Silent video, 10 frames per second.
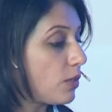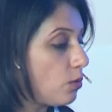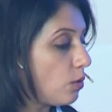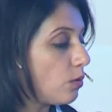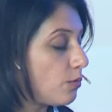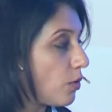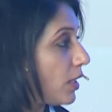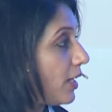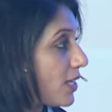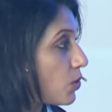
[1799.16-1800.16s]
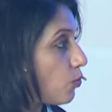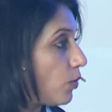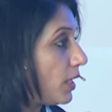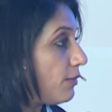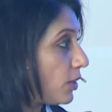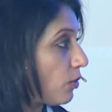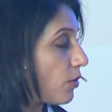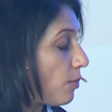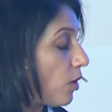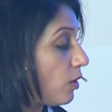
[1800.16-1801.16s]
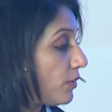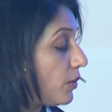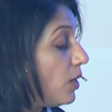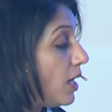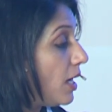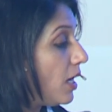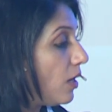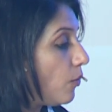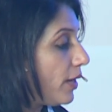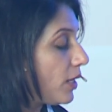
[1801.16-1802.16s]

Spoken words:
go for a last word from all of you, very